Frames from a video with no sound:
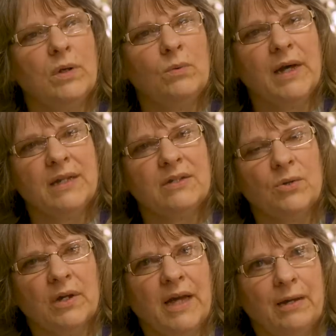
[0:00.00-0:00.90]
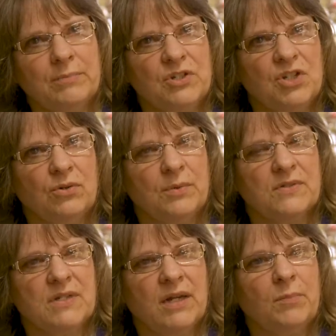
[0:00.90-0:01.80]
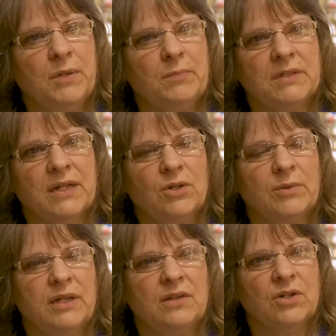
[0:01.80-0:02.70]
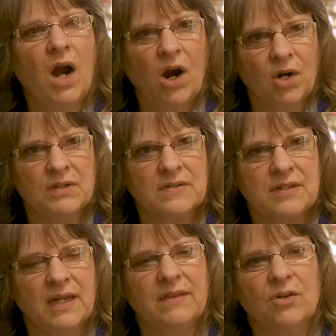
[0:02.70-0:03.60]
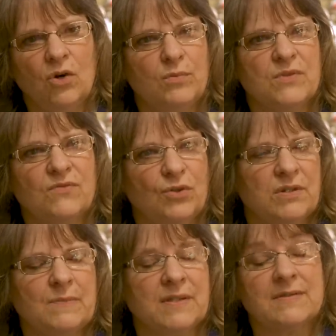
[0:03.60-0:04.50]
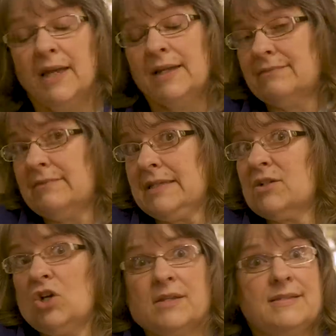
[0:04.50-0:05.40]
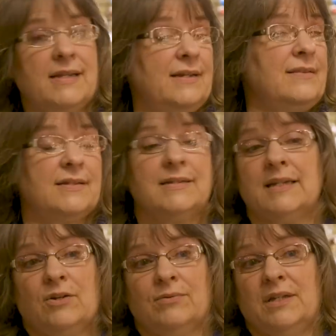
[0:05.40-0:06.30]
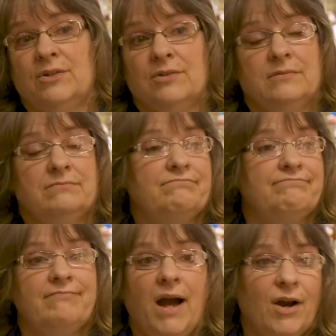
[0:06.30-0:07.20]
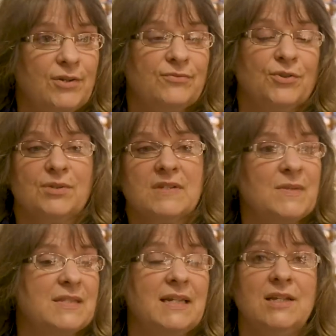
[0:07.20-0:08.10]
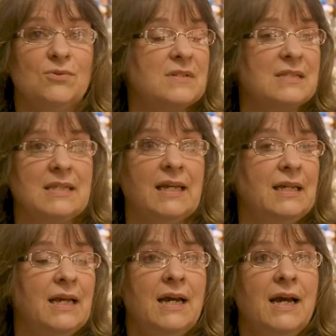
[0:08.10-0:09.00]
we wanted to accomplish here was to help people decorate their hearts and their homes for Christmas. It doesn't cost anything to decorate your heart for Christmas. And he used to say,